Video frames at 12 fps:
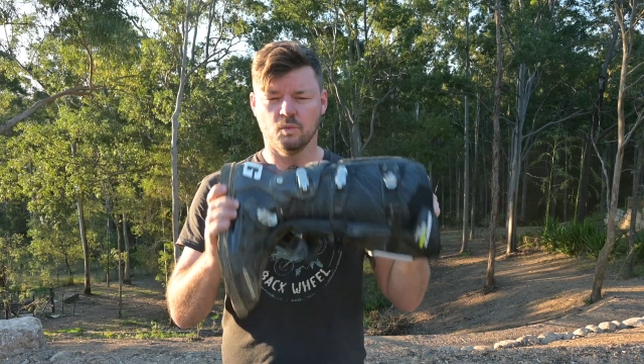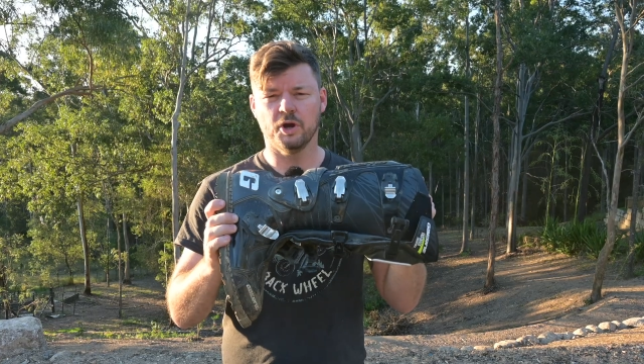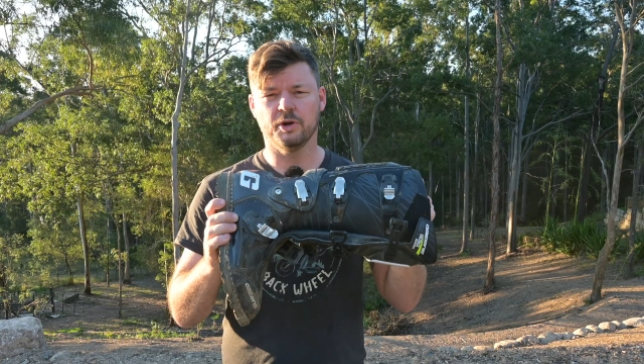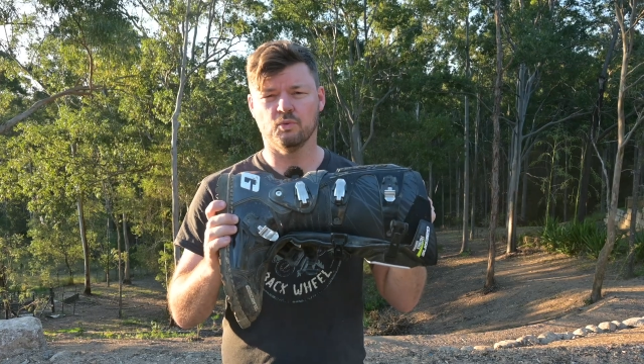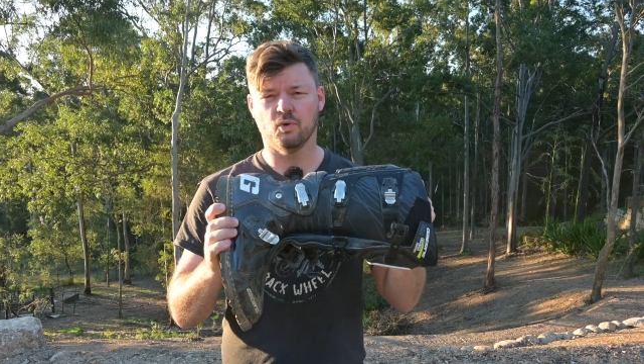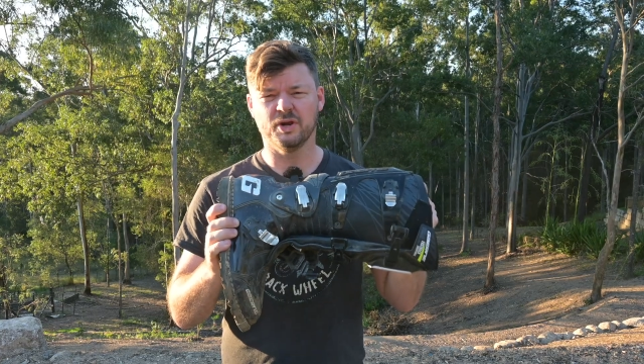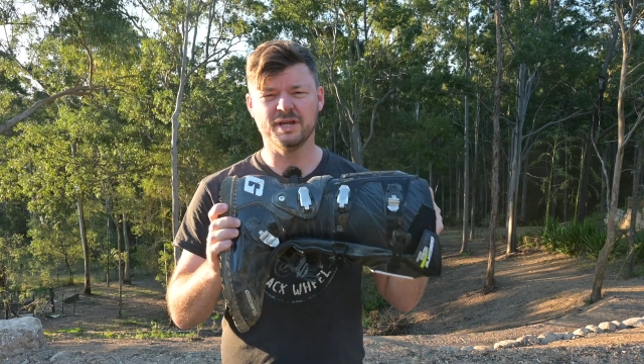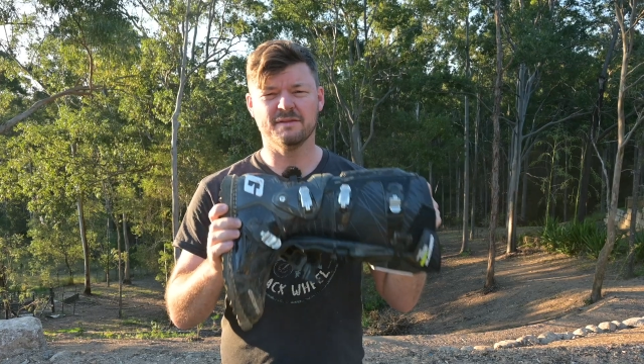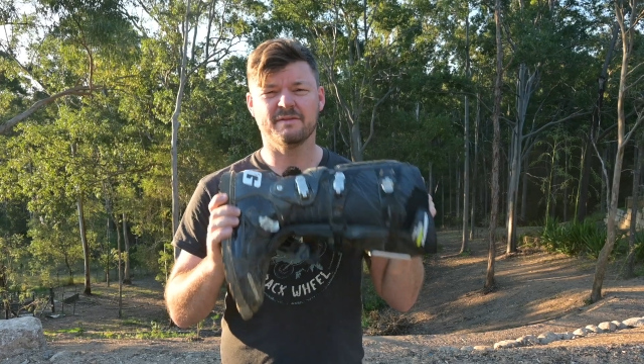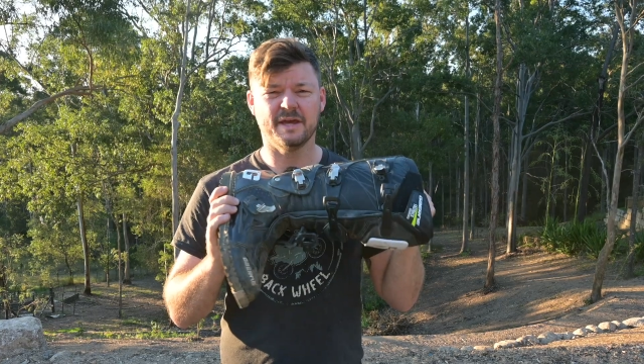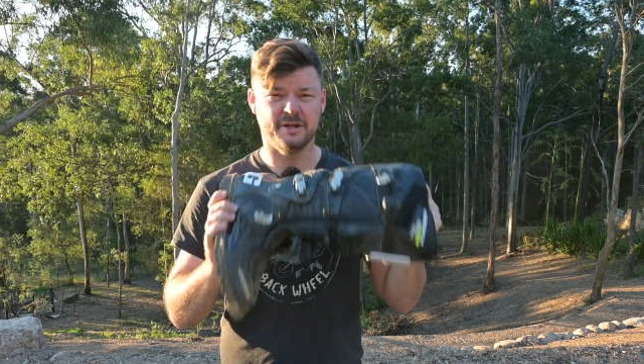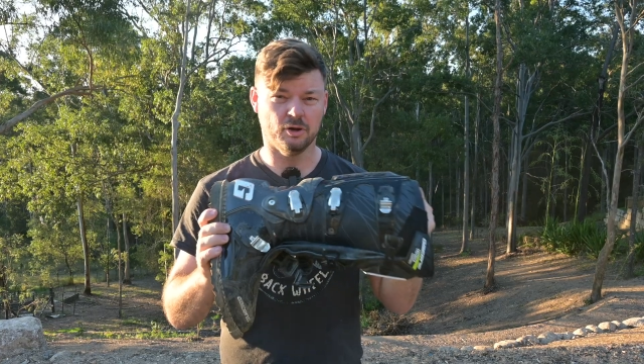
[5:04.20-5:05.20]
Word of
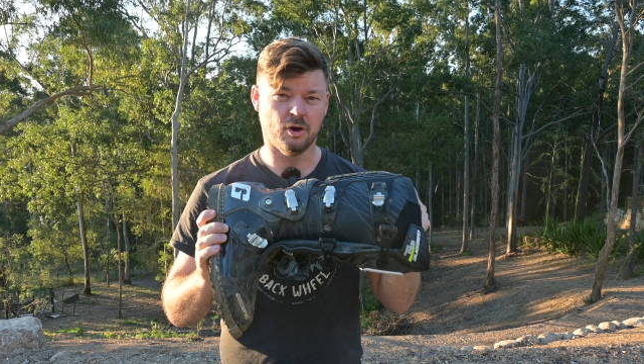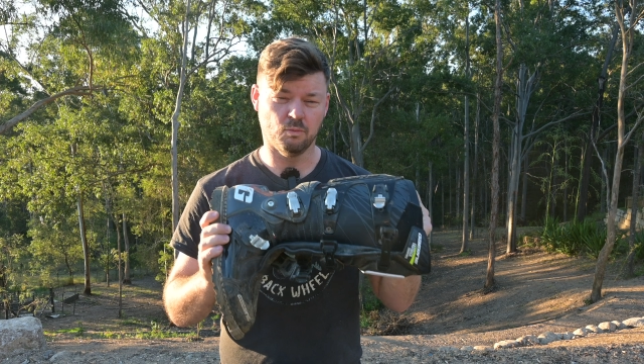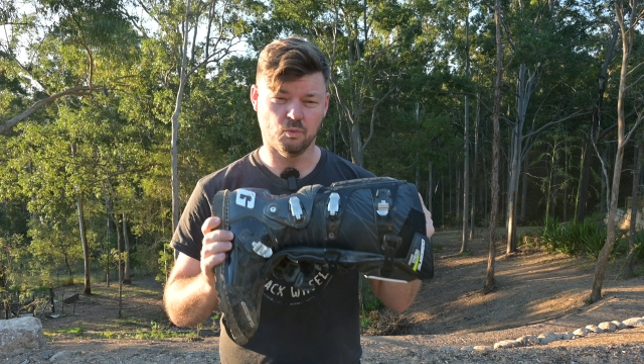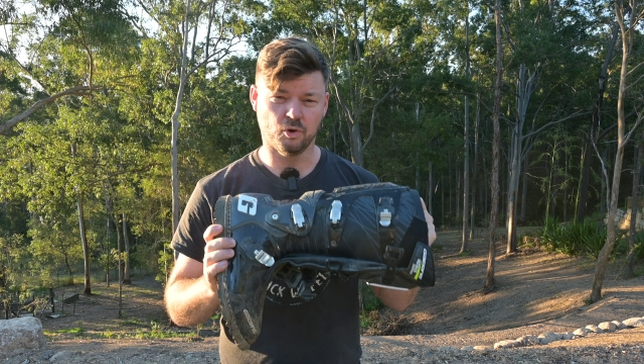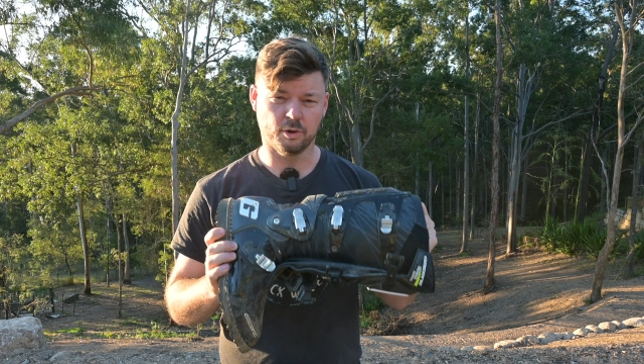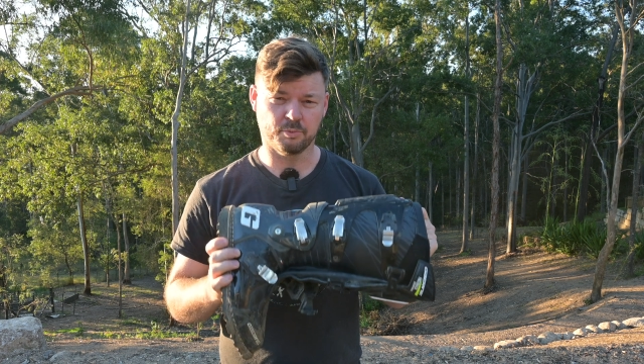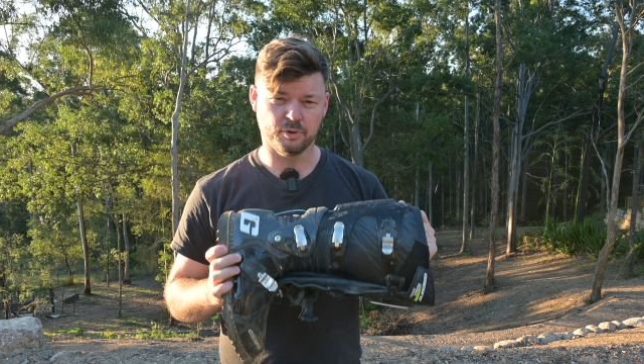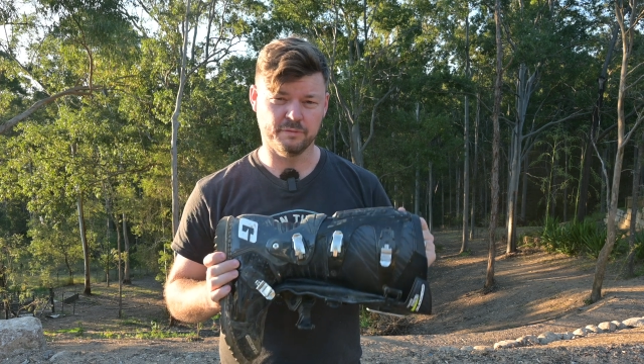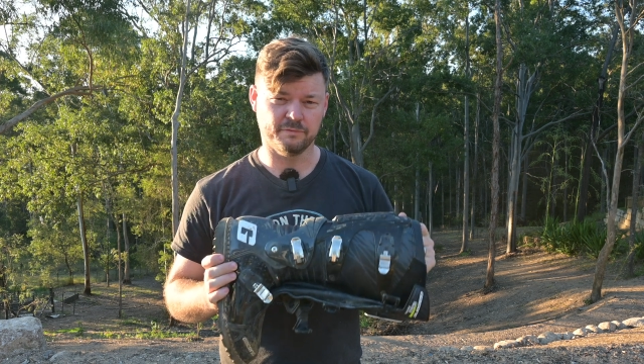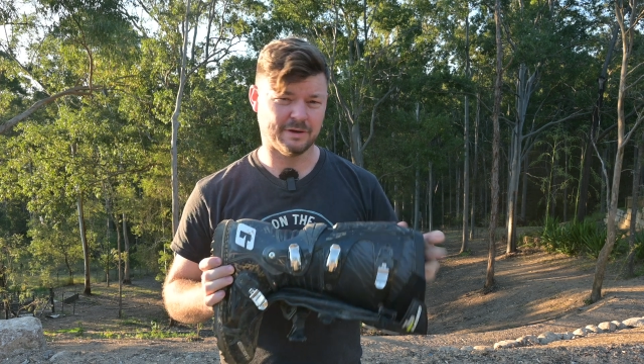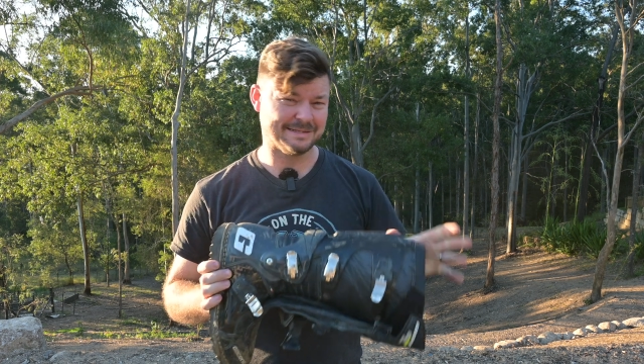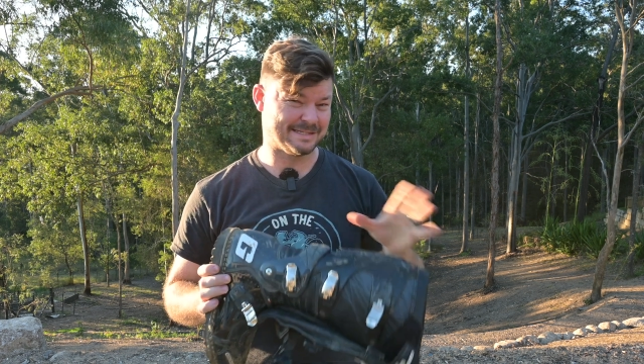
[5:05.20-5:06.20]
warning, they're not
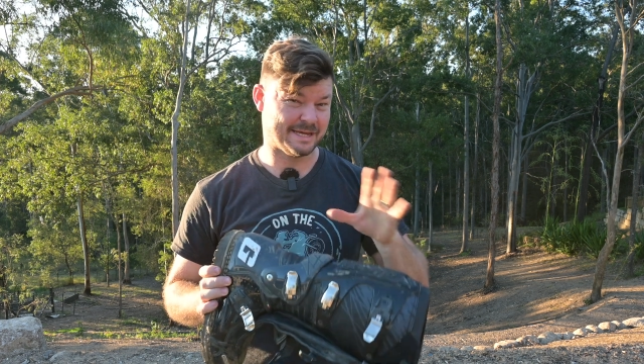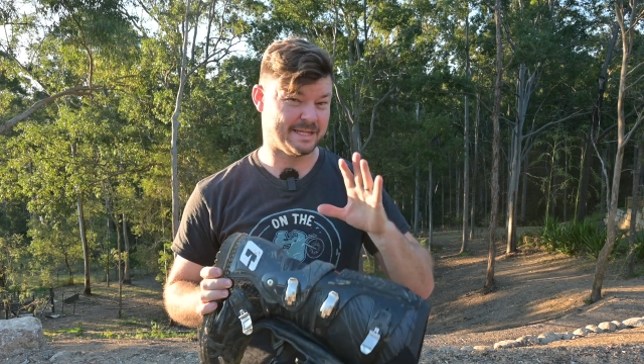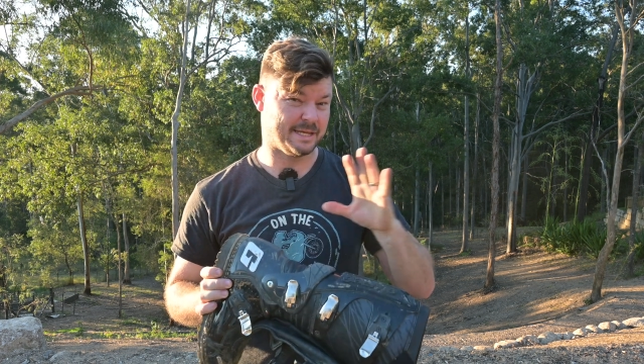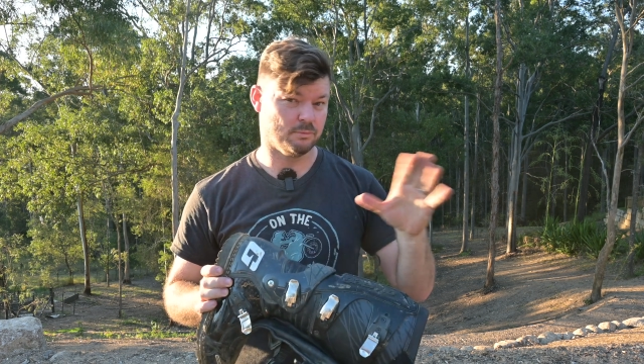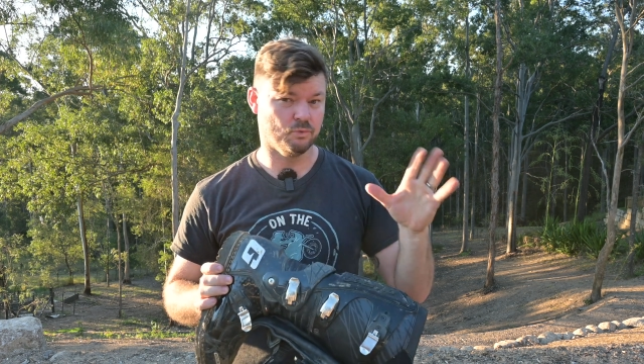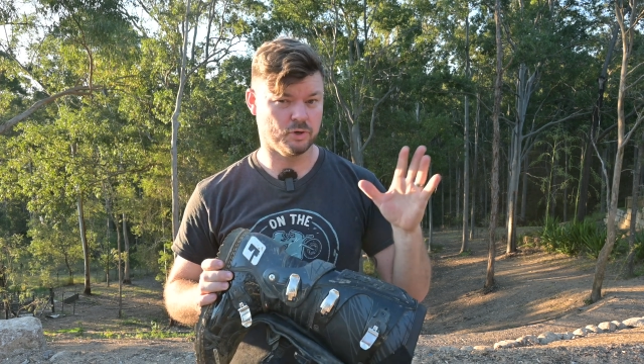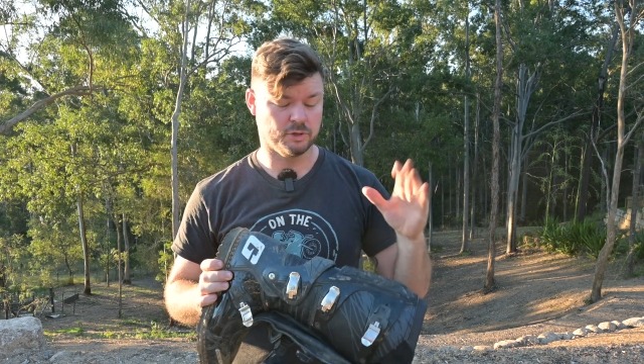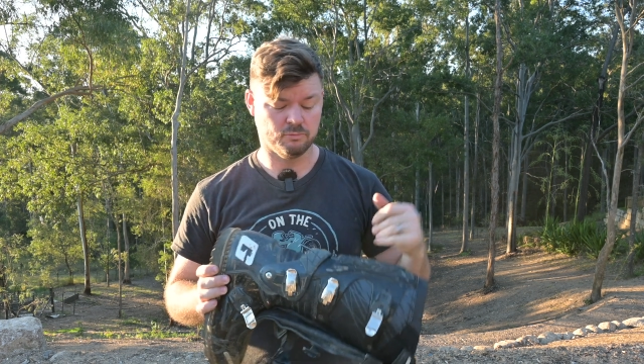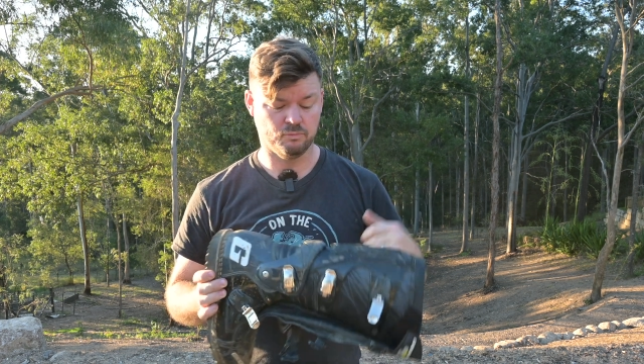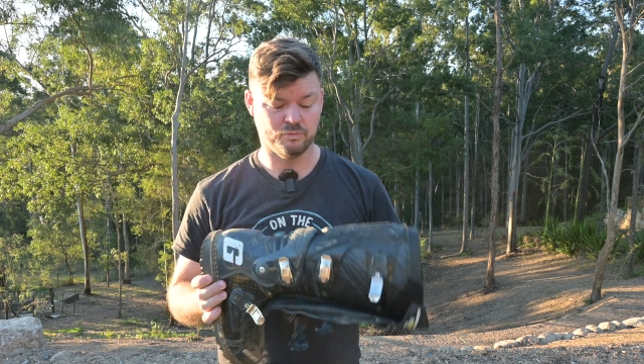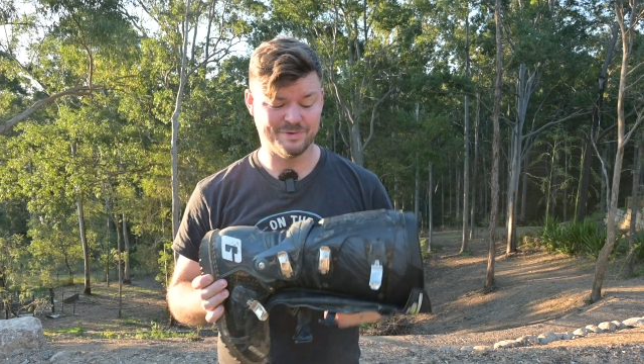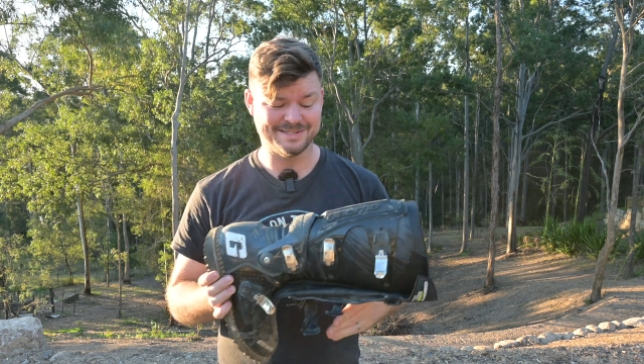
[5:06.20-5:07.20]
waterproof. I'd say they're water
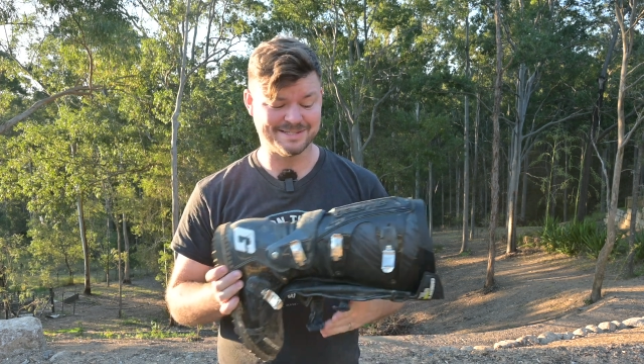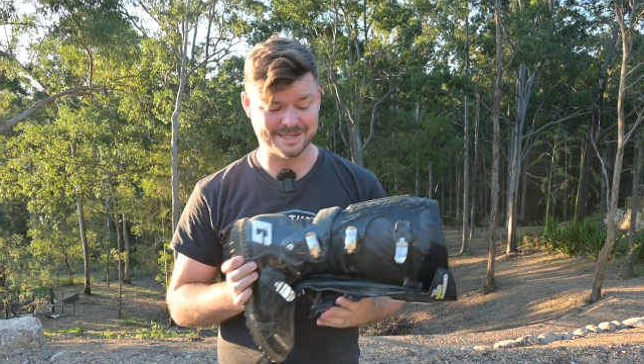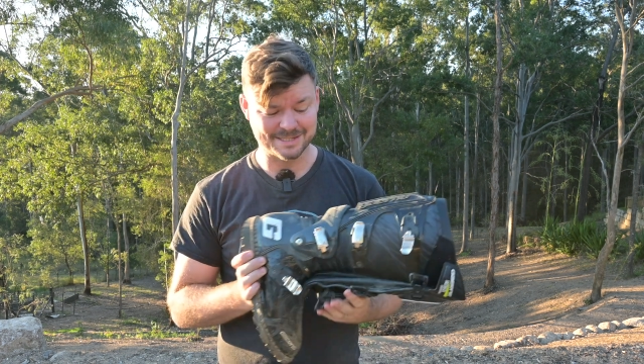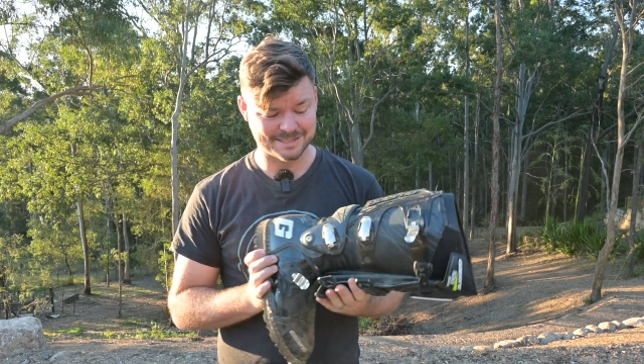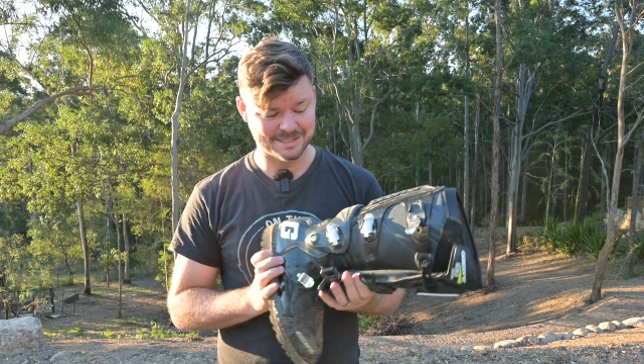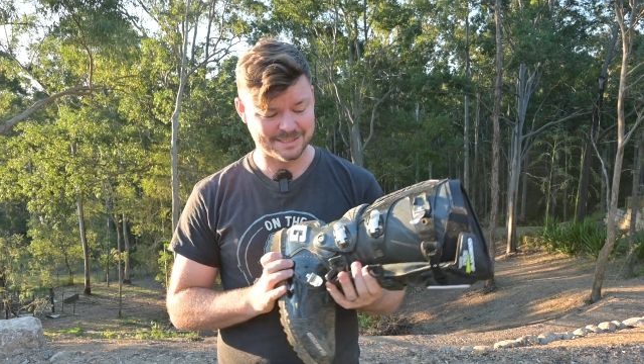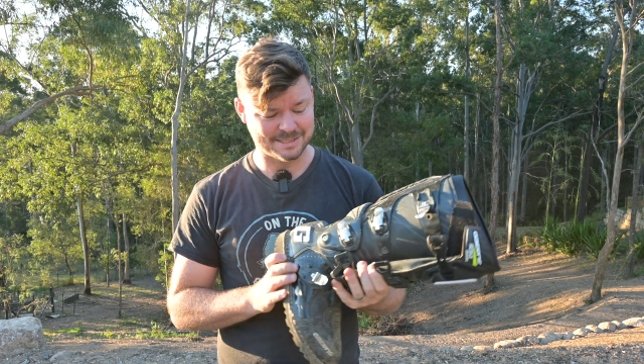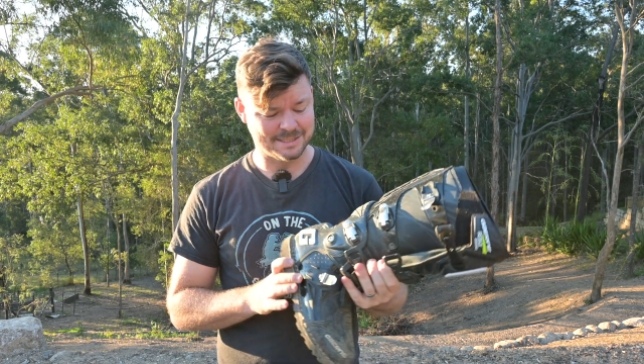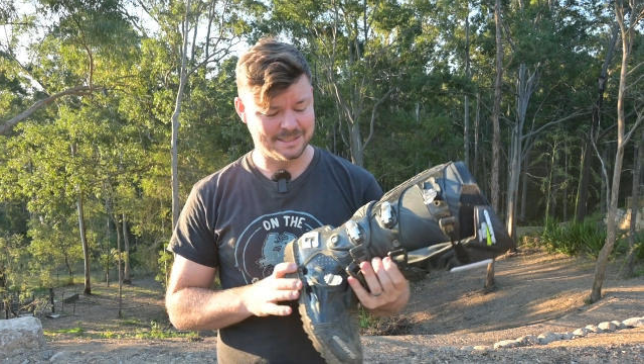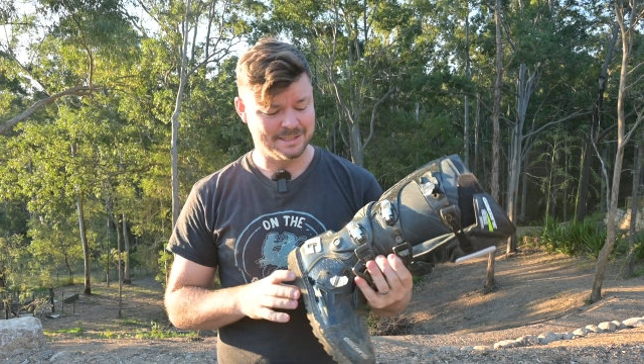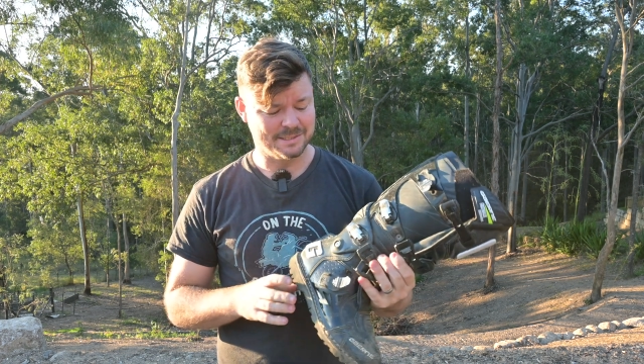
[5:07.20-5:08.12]
resistant.